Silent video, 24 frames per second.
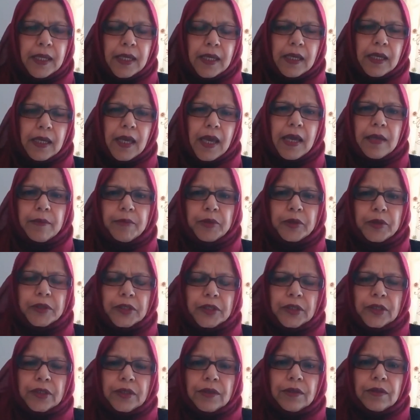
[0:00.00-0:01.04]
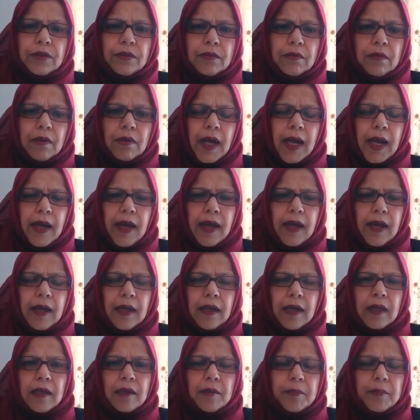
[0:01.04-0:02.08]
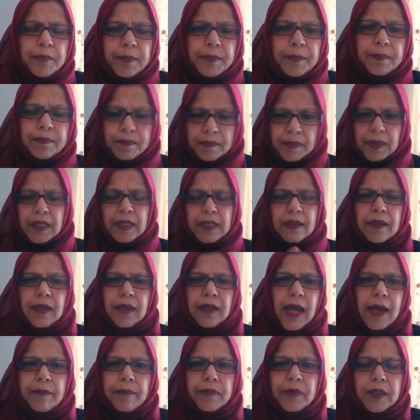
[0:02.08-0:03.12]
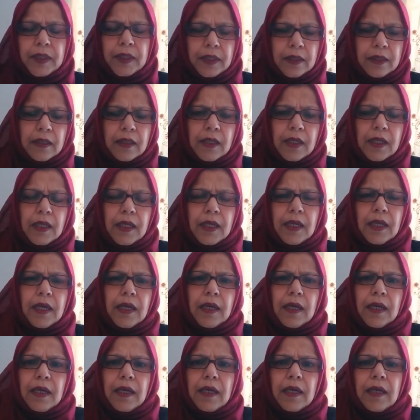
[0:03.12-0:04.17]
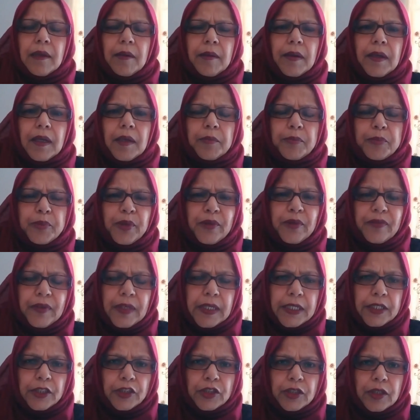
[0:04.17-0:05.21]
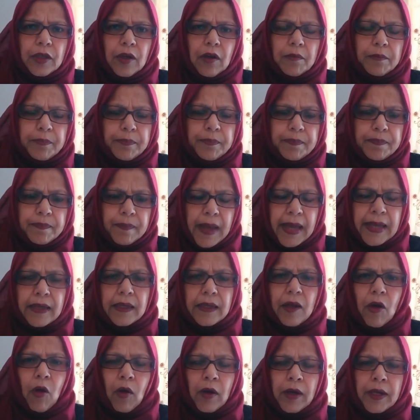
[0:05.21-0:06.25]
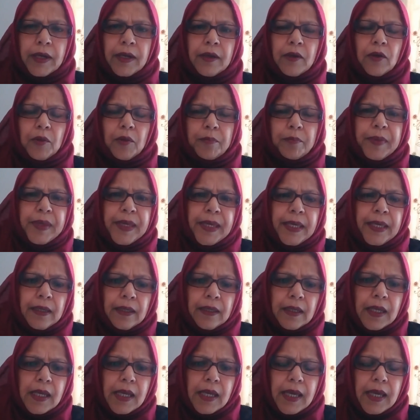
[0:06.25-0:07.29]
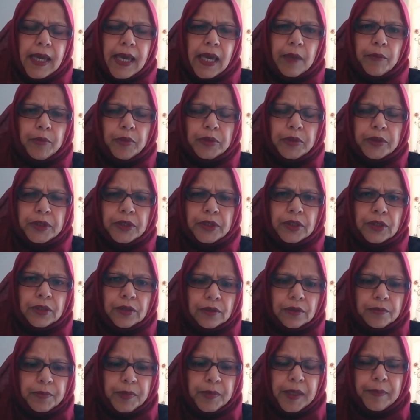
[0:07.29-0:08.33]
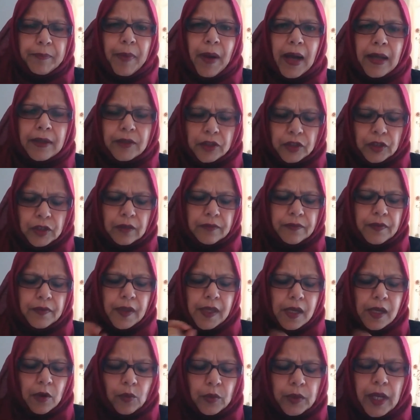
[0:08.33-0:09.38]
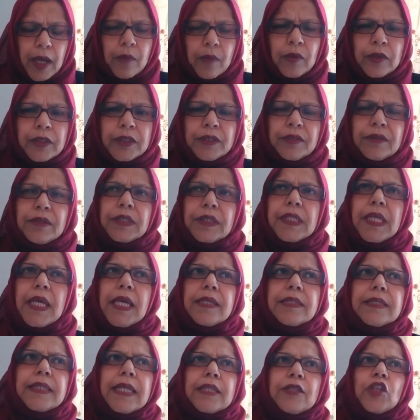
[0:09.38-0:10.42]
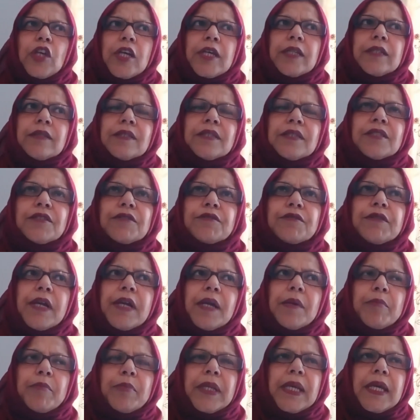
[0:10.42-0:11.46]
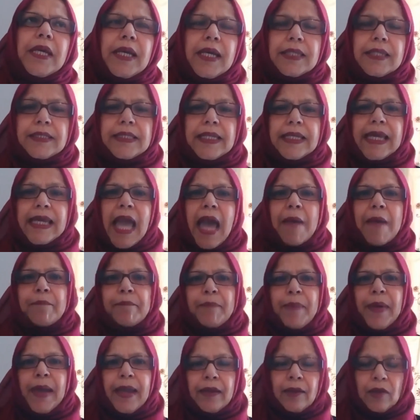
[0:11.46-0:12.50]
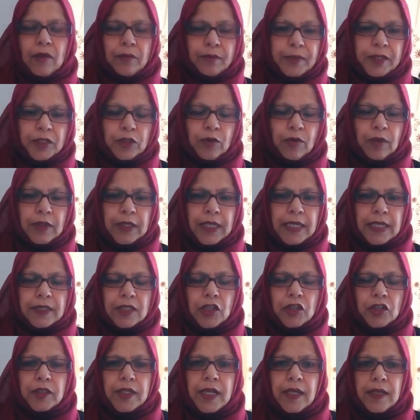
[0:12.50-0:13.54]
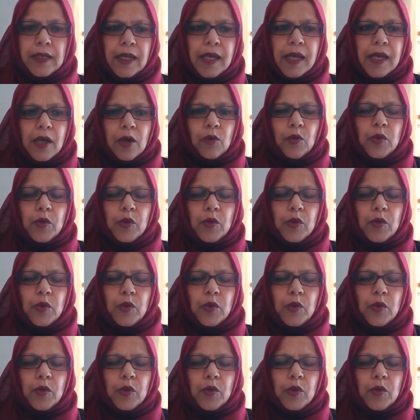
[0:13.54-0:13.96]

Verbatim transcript: able to uh, have the uh, uh privilege of an honor of being able to be part of. What I wanted to say is that Change the Script is the campaign of this organization, and we